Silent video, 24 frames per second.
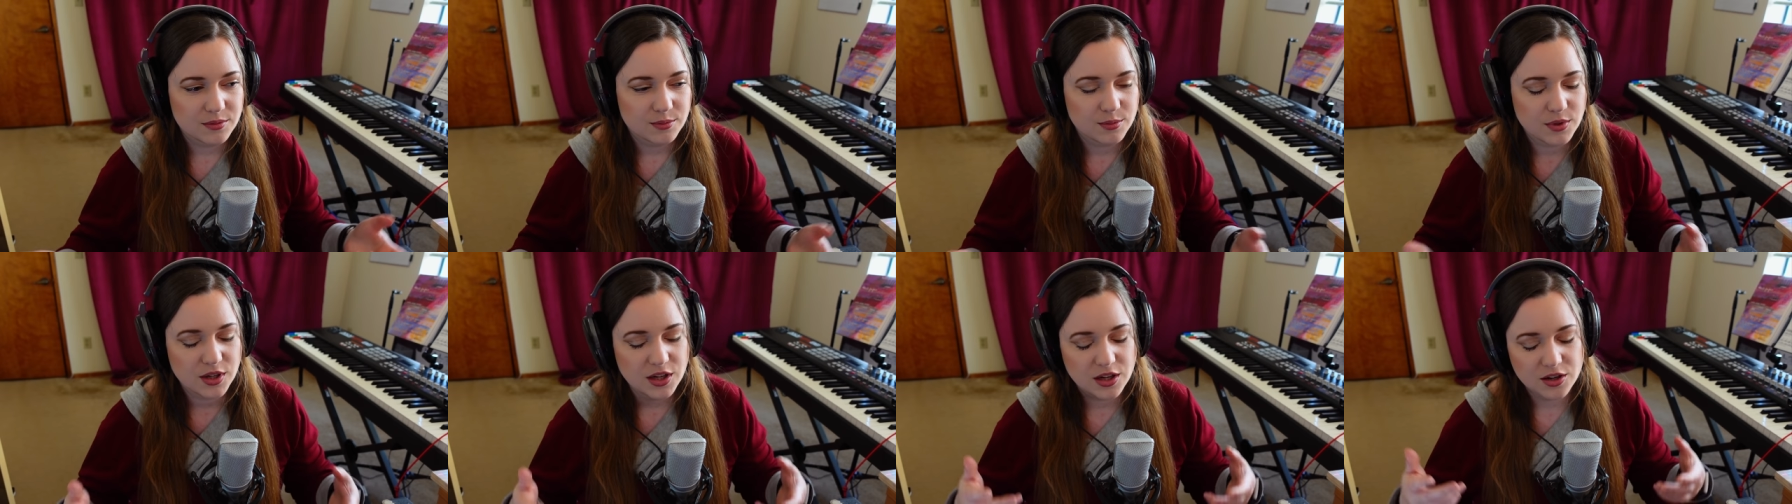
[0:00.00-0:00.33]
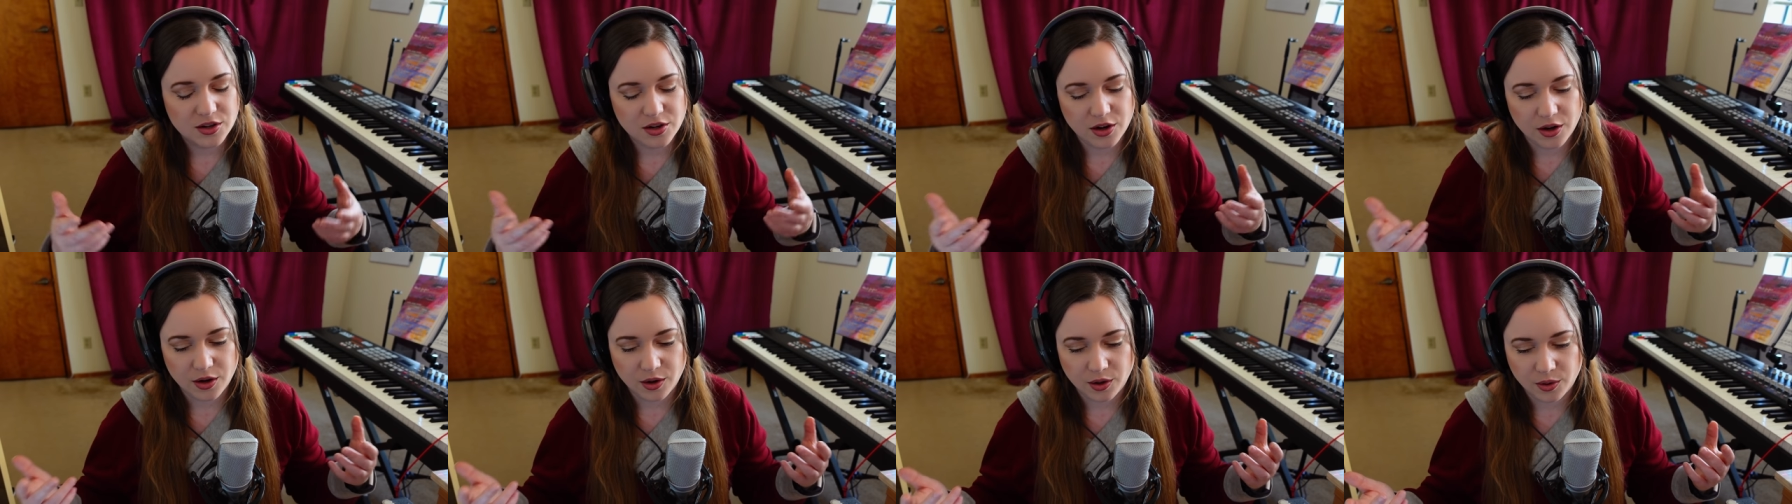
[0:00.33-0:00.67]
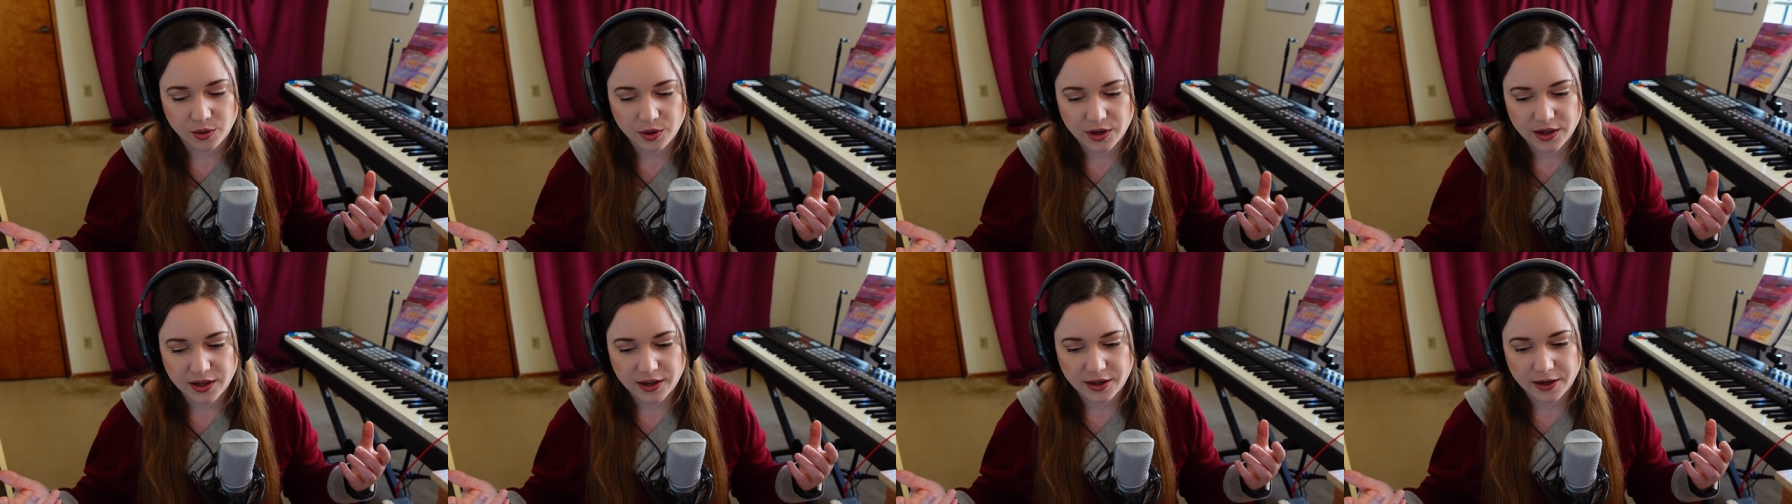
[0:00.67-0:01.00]
you
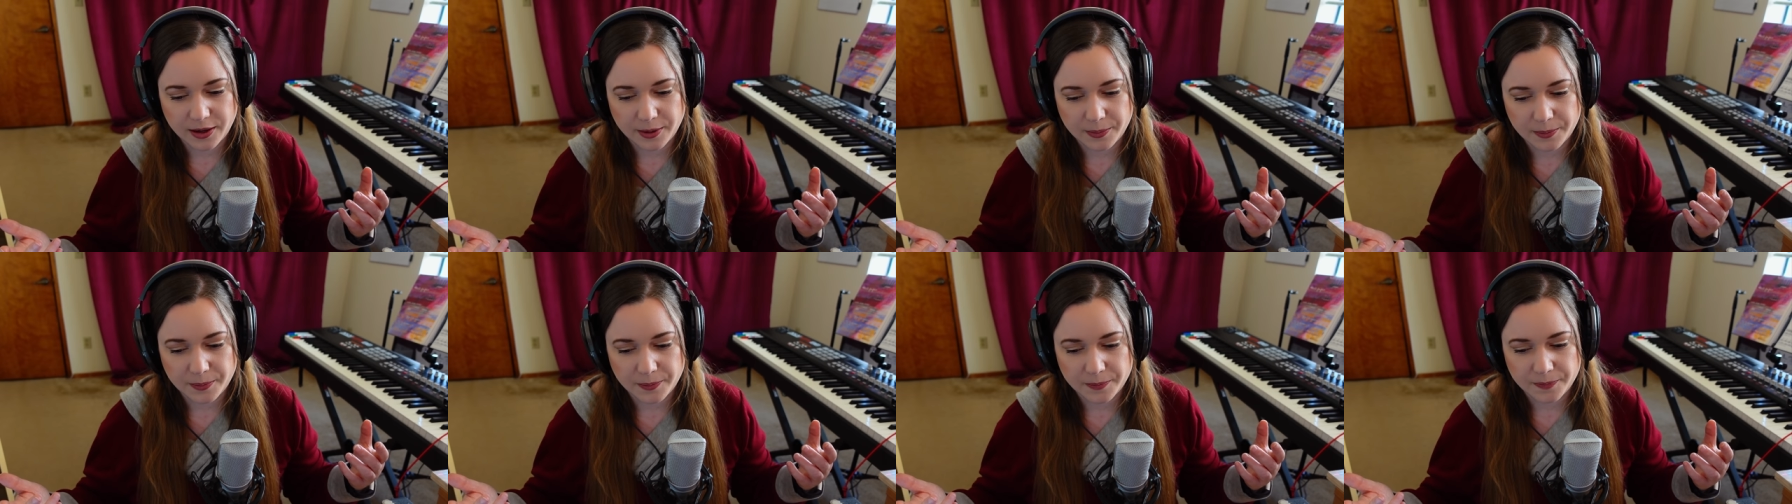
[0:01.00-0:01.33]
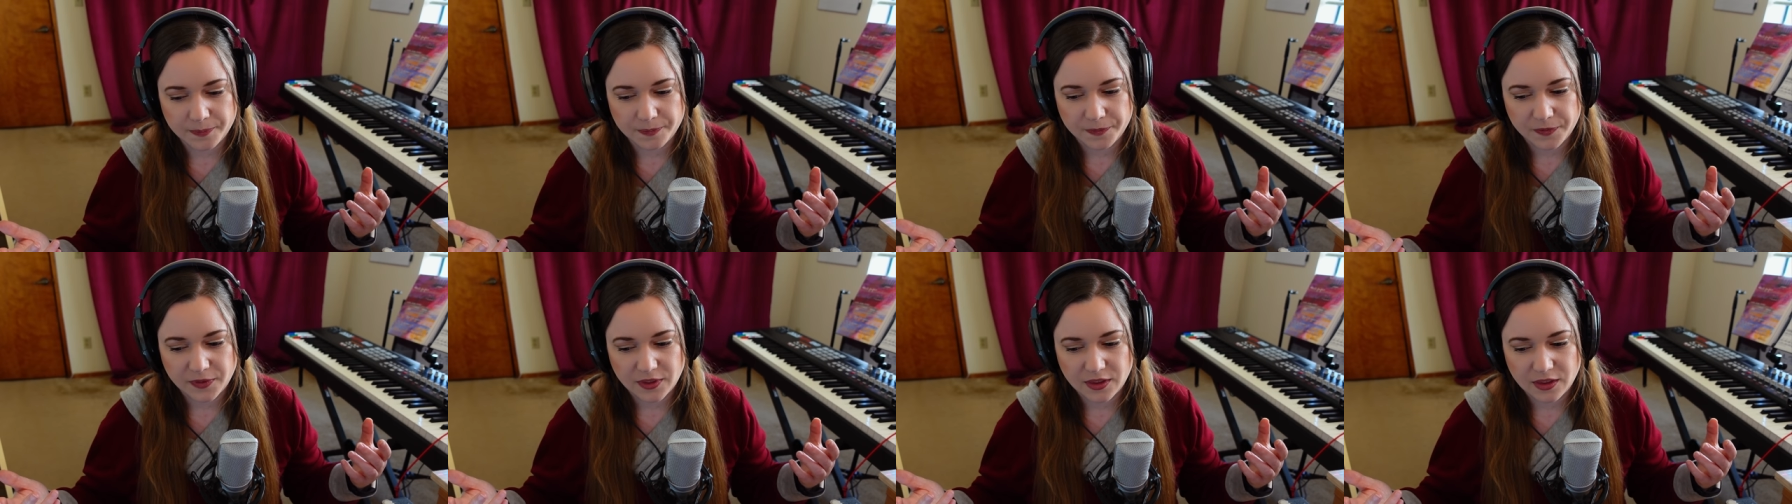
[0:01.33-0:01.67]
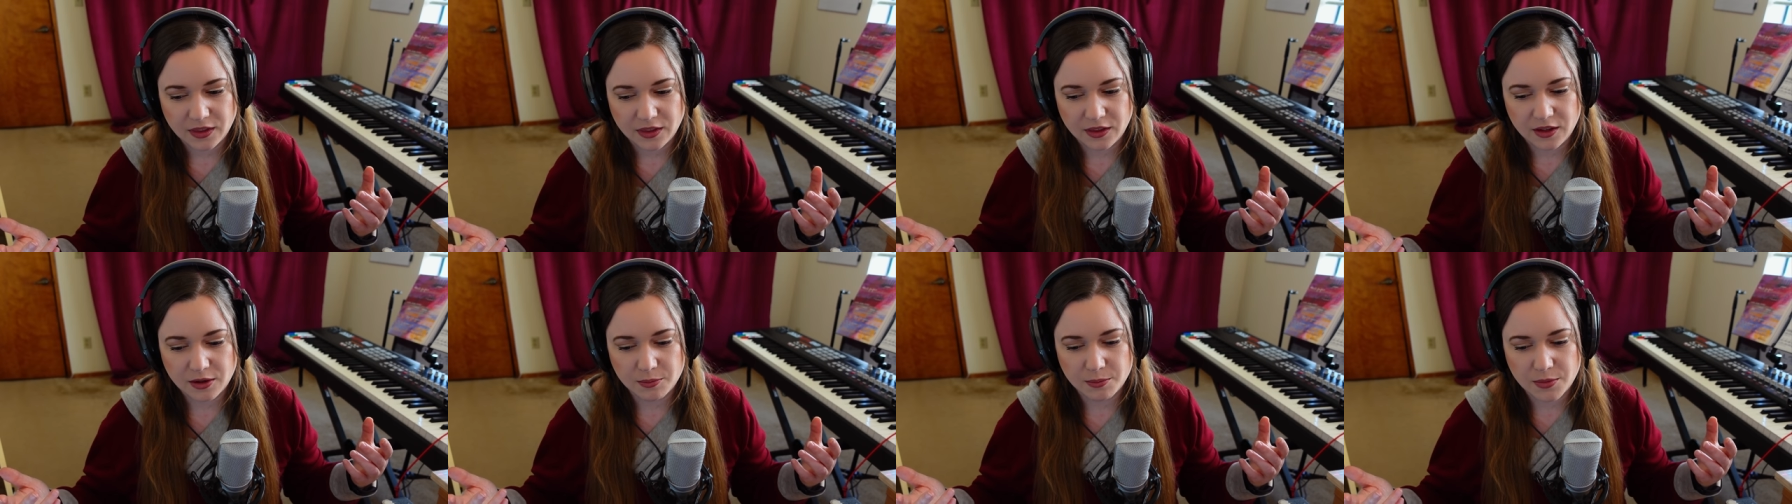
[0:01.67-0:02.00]
know, um,
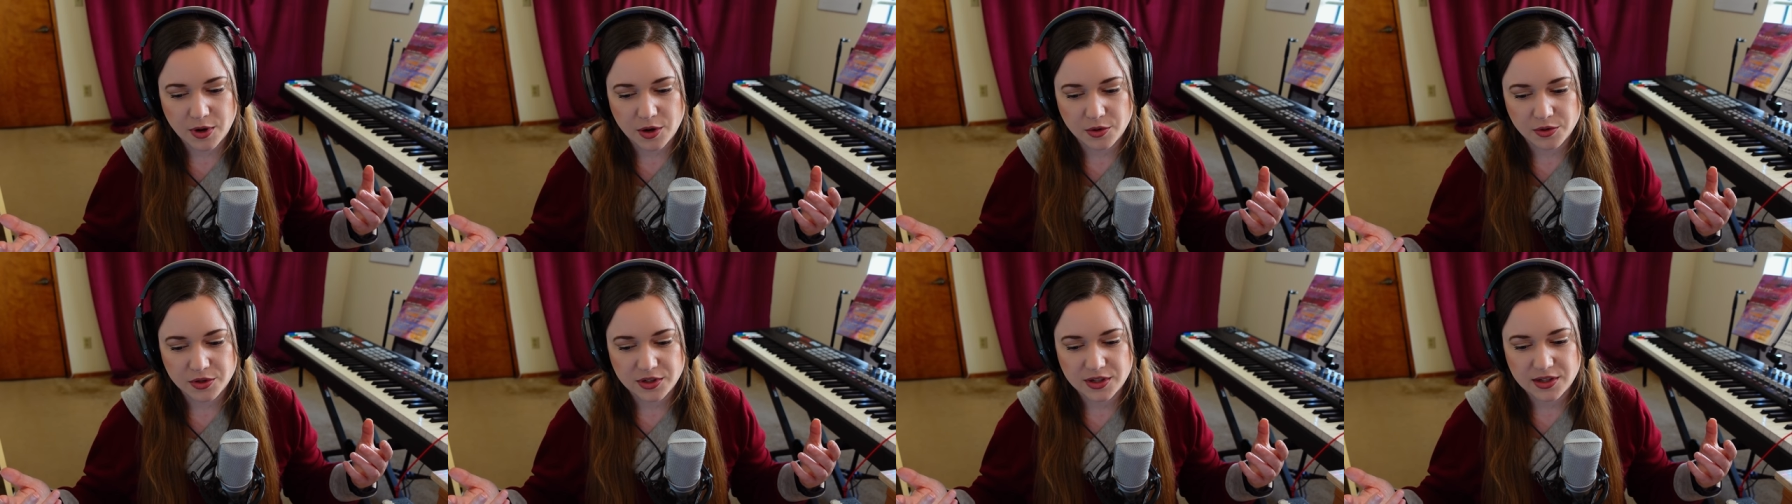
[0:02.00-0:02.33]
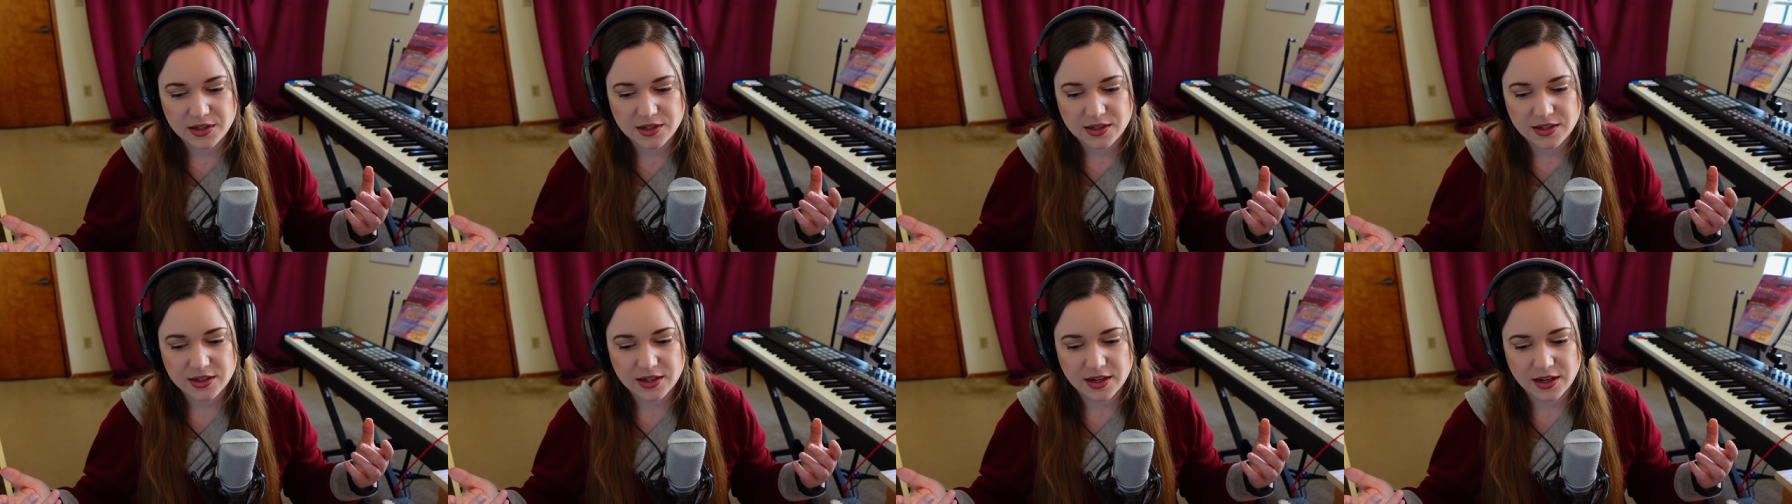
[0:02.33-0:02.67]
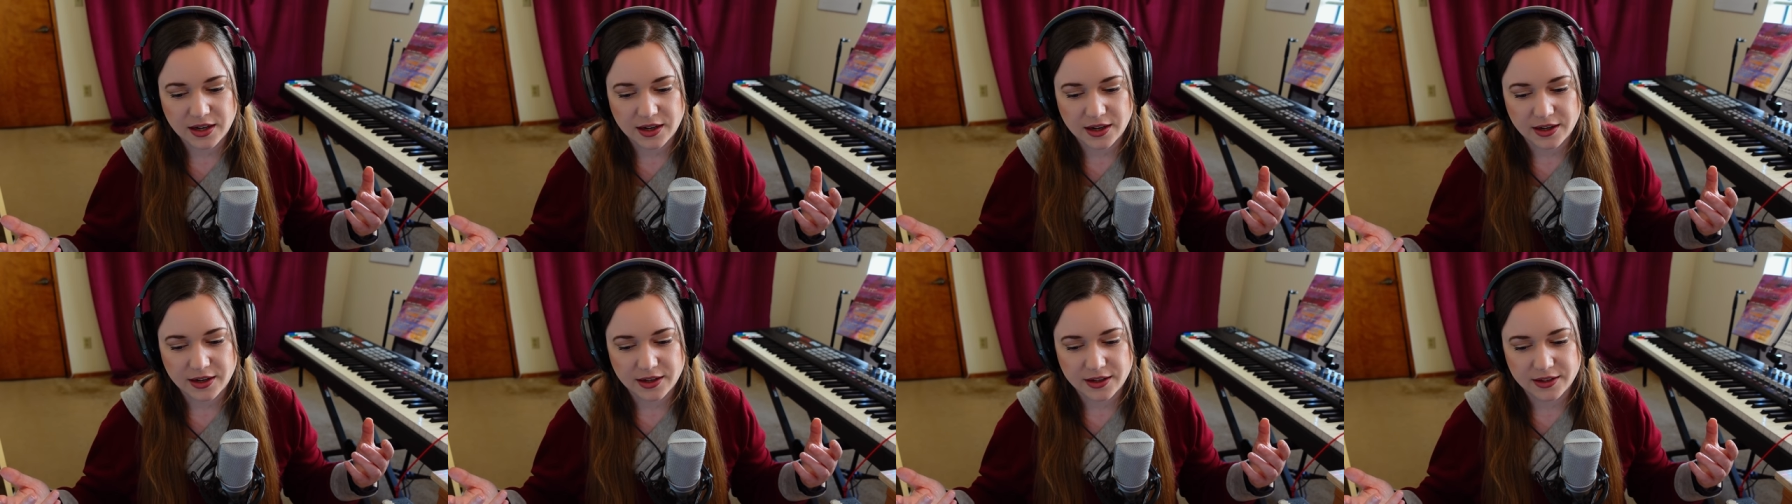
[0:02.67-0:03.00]
the most
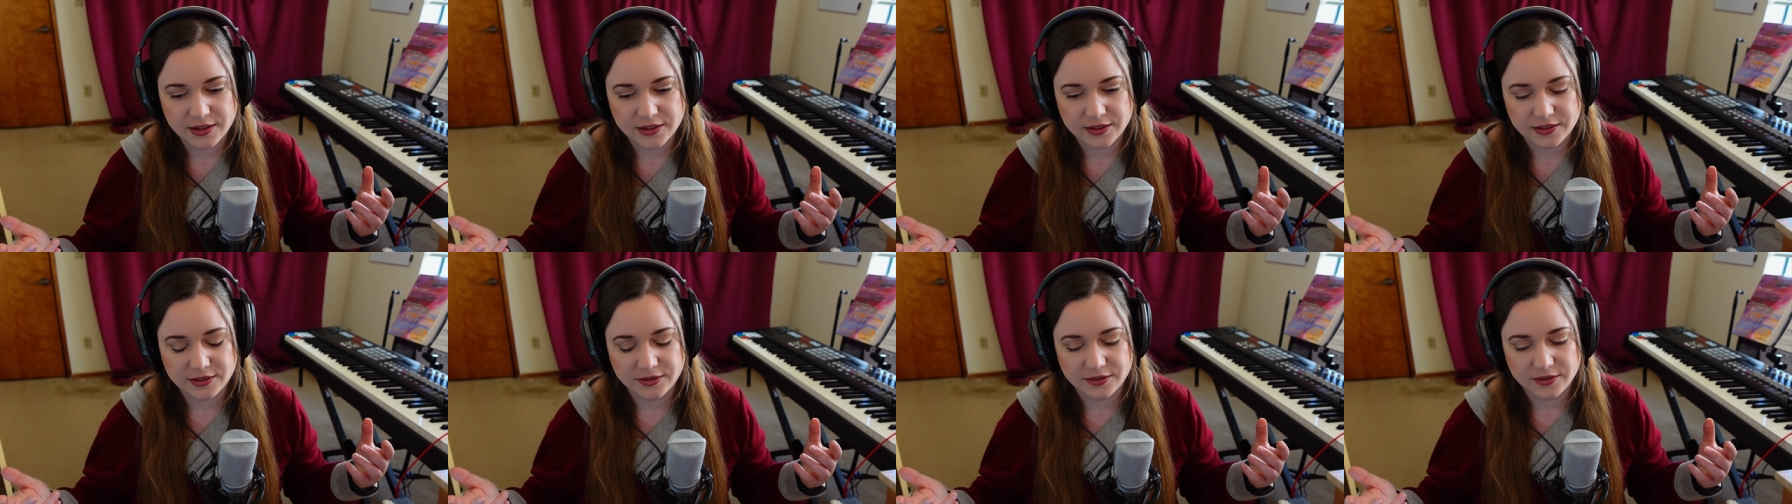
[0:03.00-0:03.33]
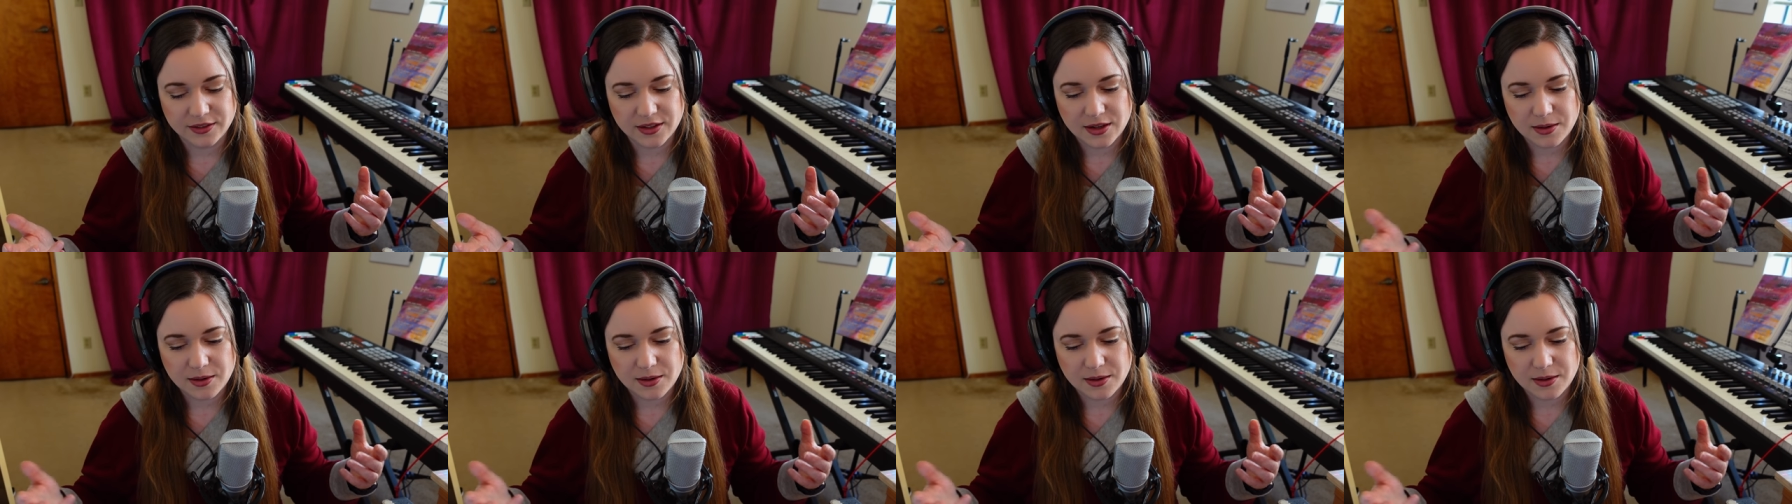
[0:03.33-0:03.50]
uh,